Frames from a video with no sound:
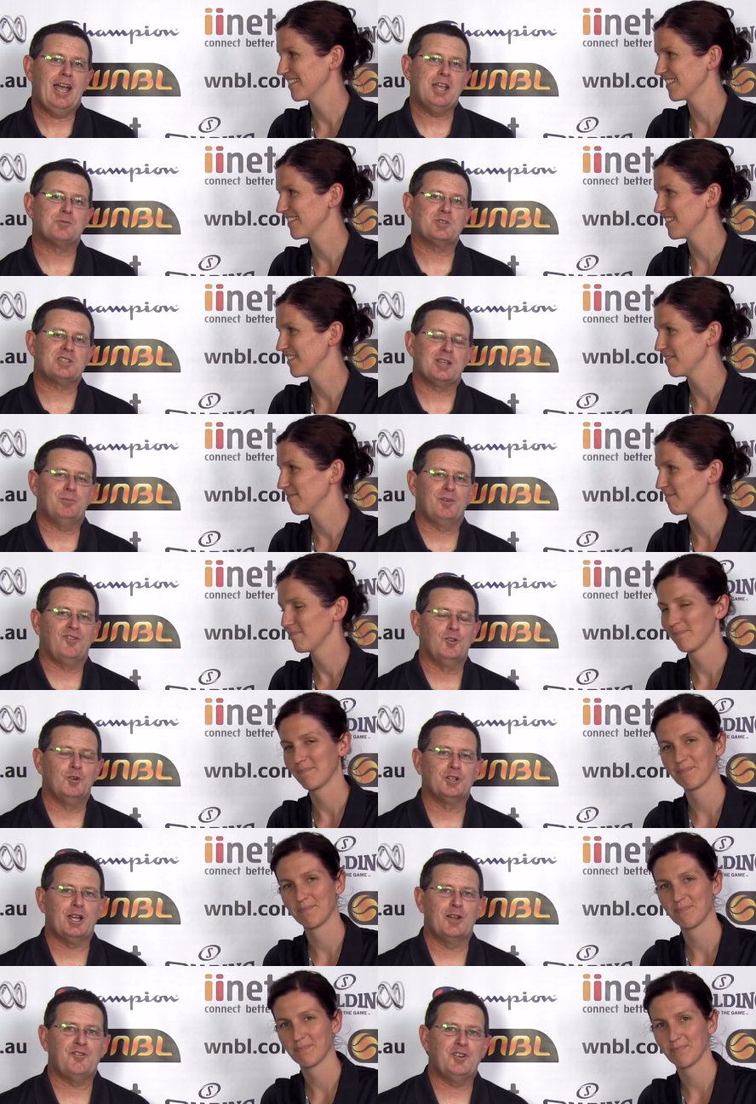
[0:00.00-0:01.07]
Speaker 1: As we said
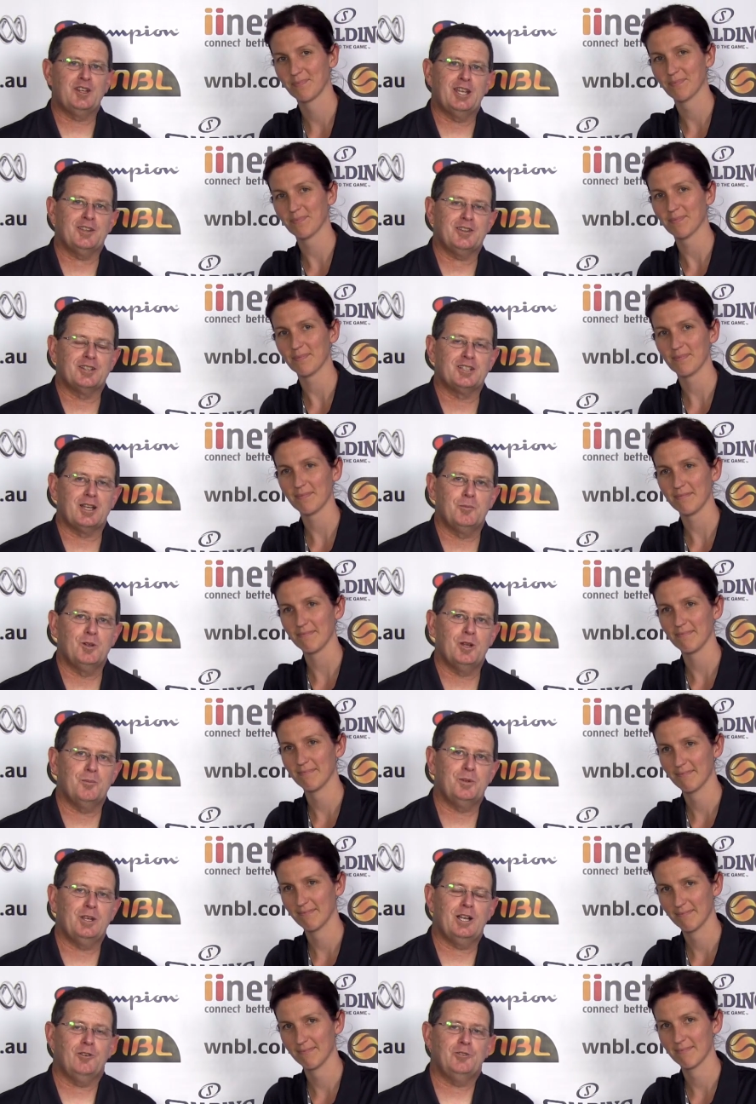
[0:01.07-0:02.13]
before, don't forget the
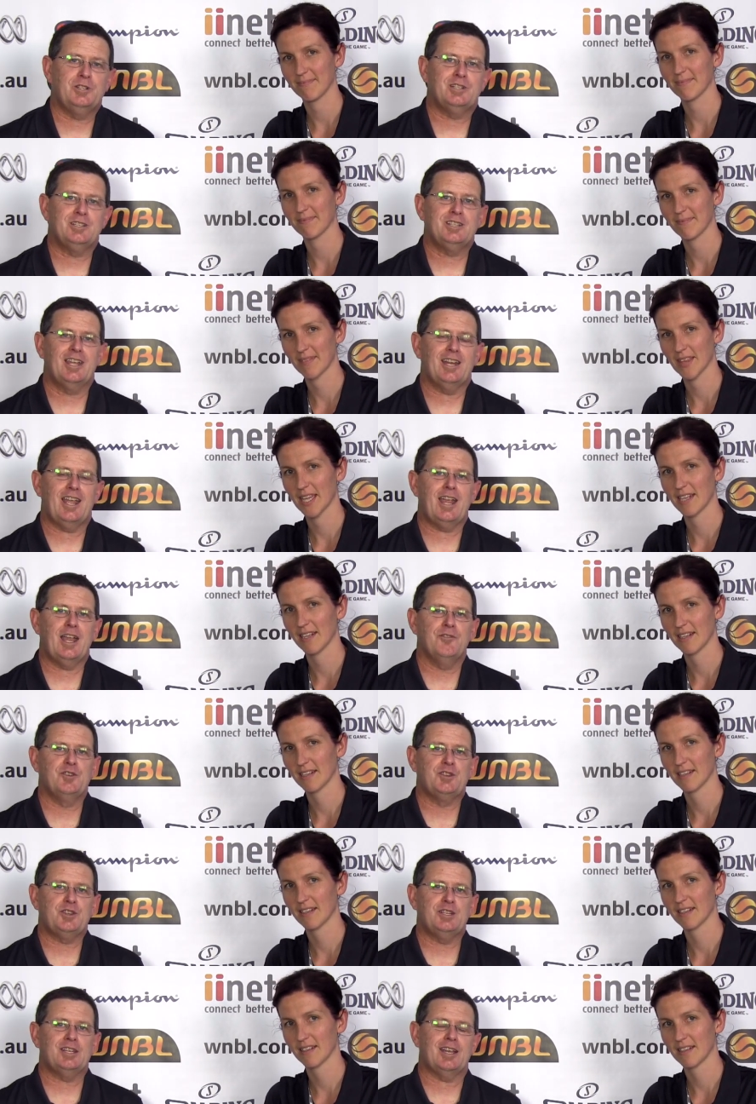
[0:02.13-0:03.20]
WNBL, you can get
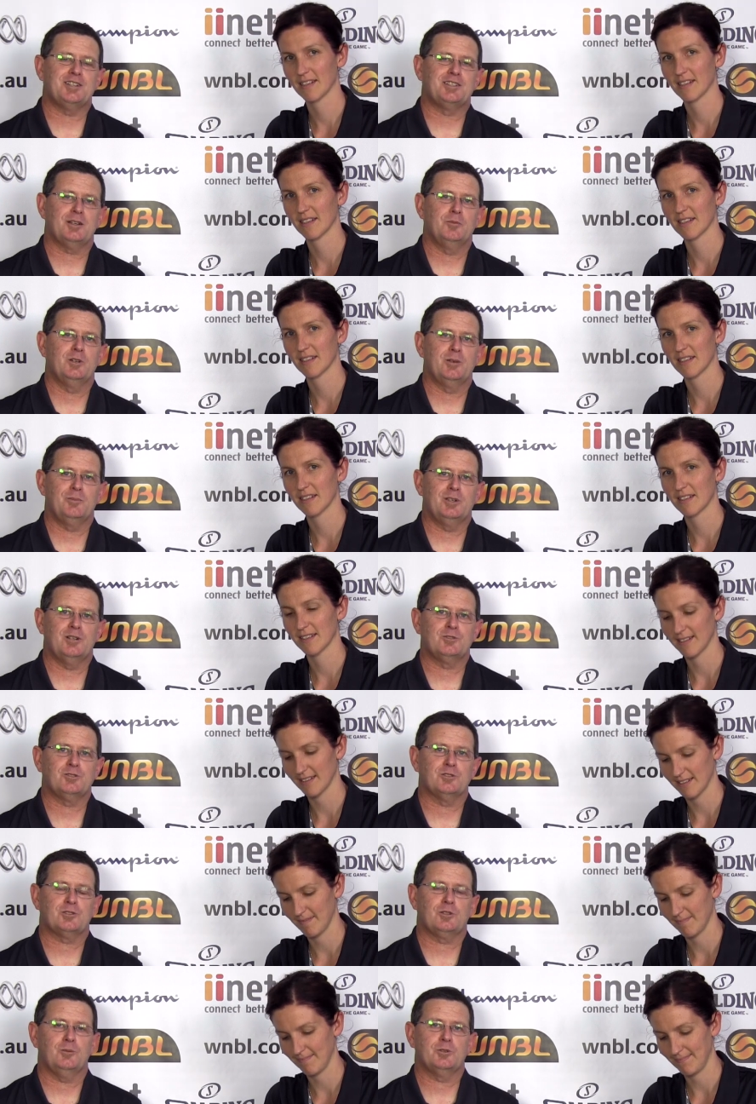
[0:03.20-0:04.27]
everything at
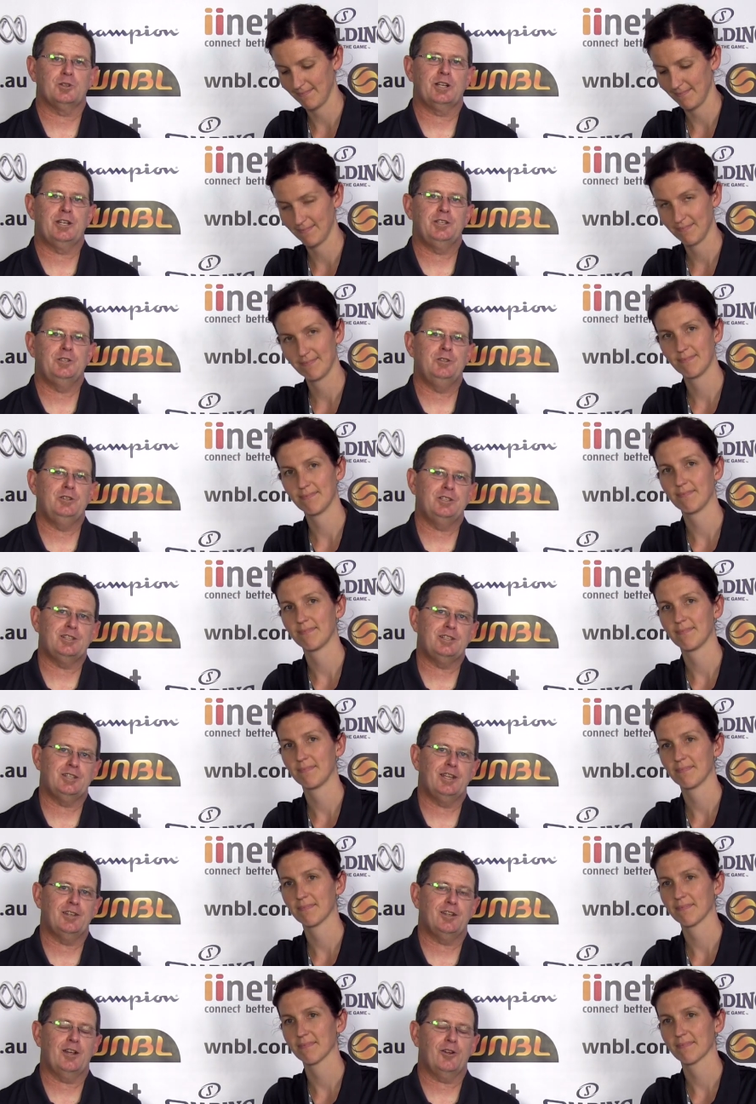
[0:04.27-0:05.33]
wnbl.com.au. You
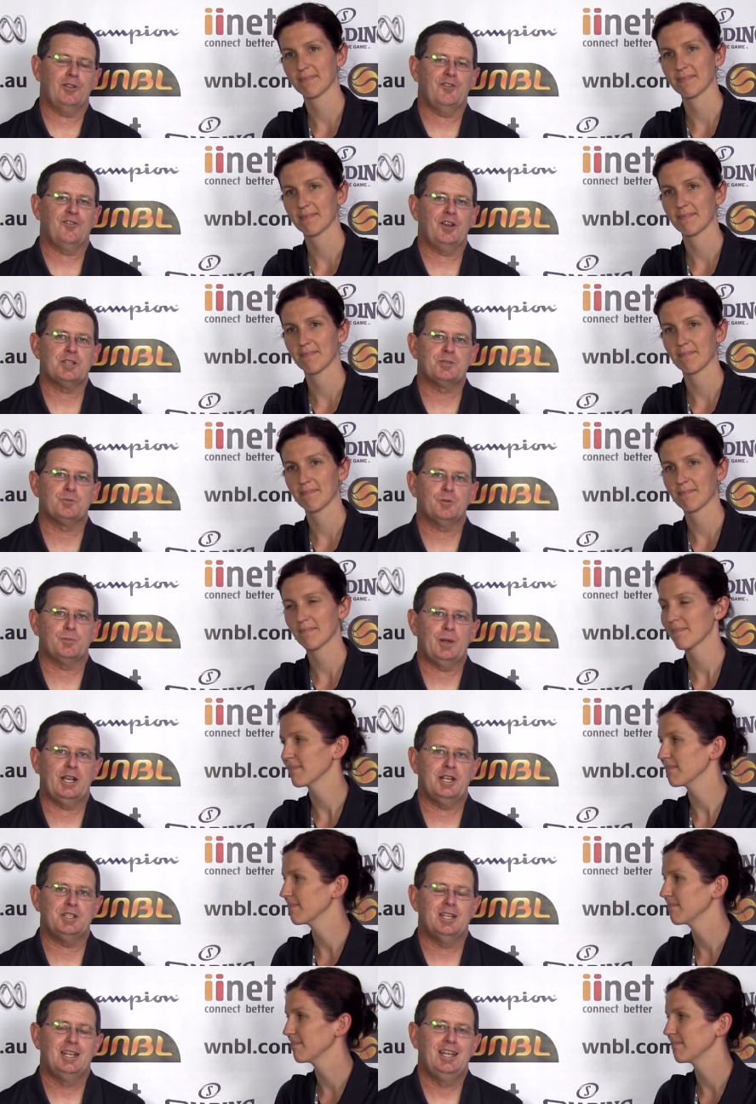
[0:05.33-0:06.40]
can get on the Facebook
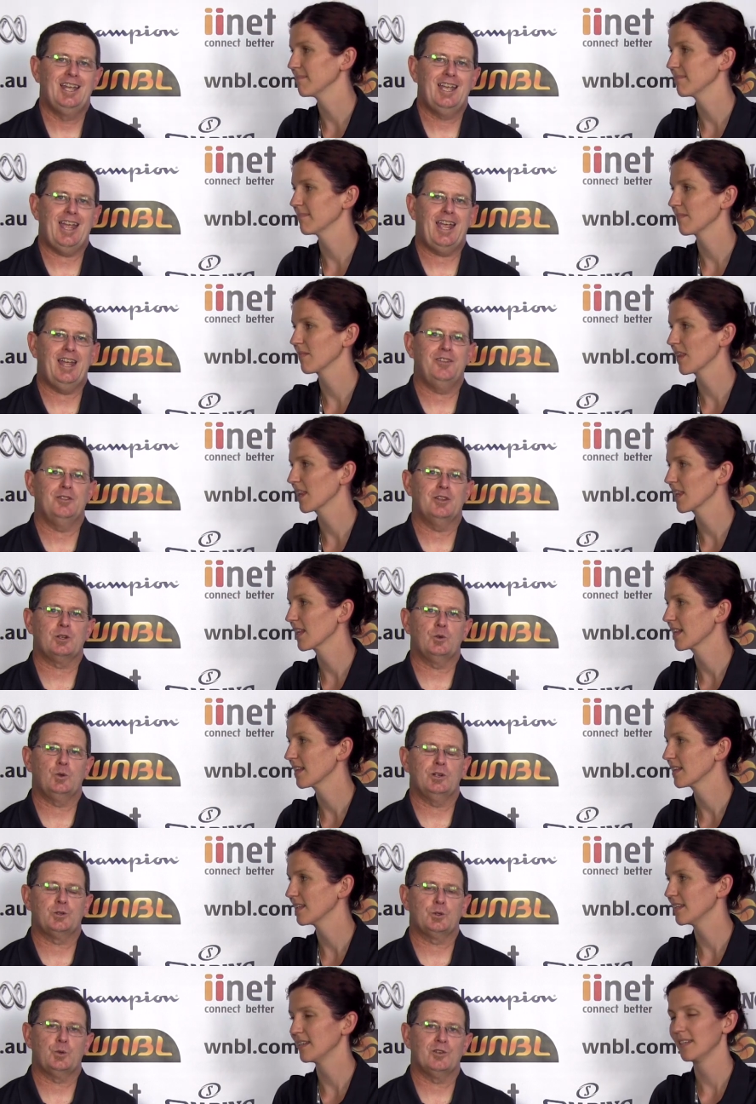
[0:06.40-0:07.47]
page and the
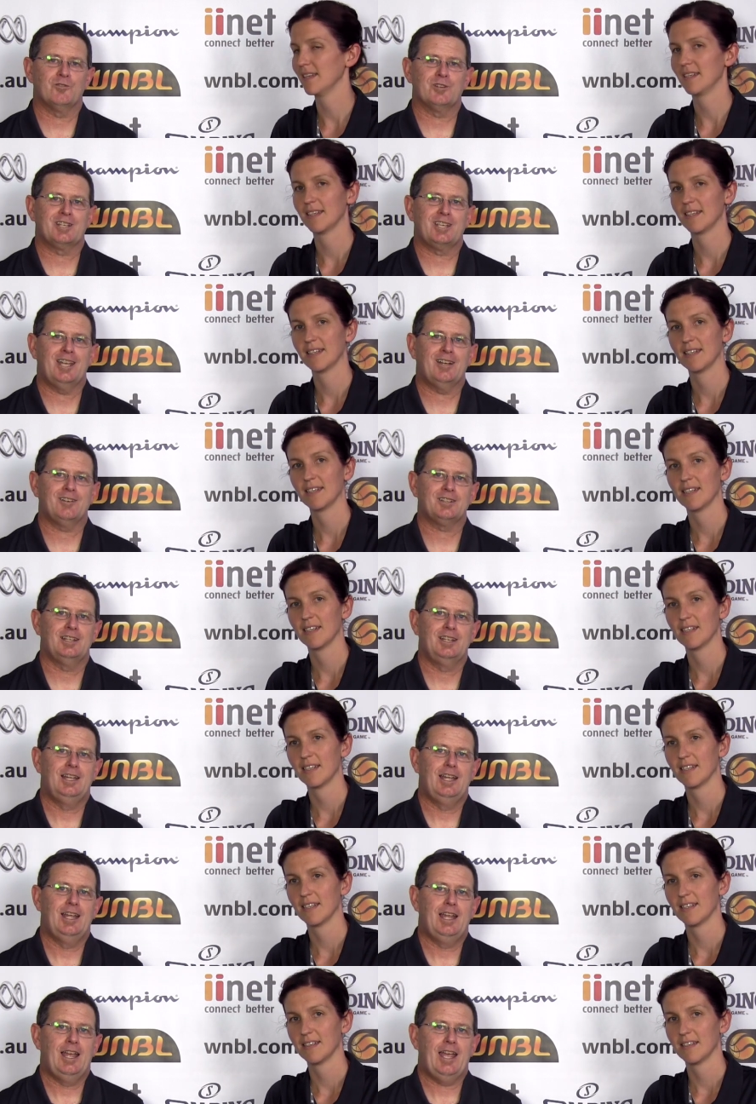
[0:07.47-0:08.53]
Twitter account
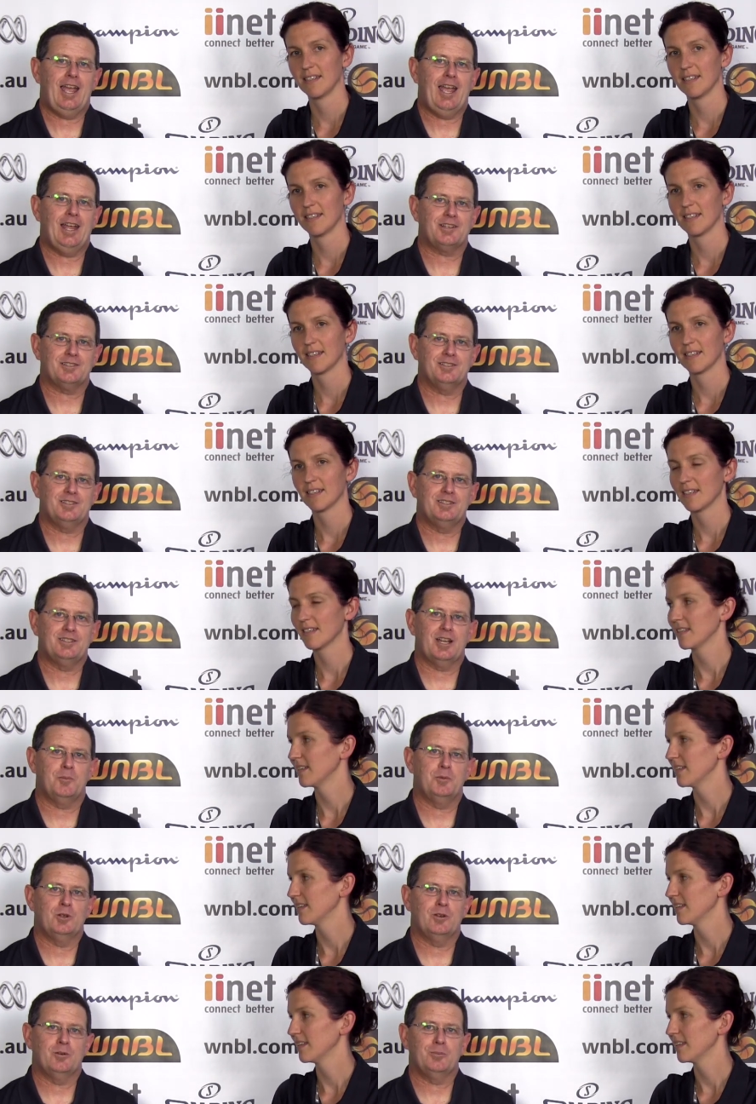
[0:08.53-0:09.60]
at
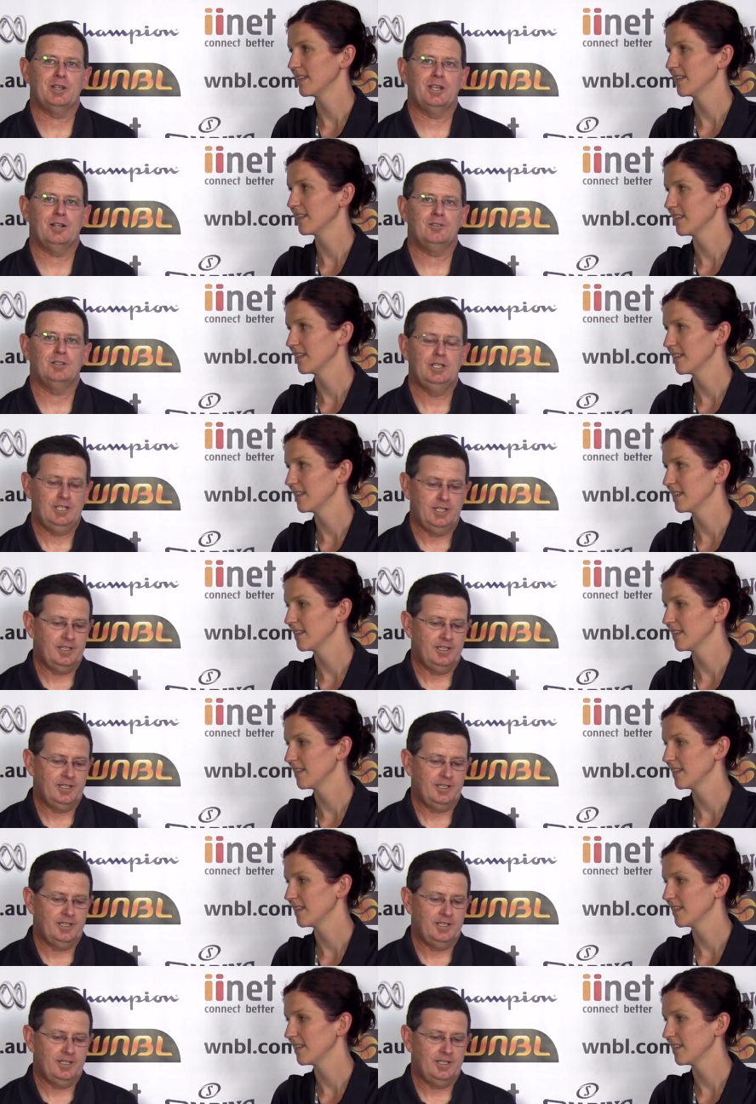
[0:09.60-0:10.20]
WNBL.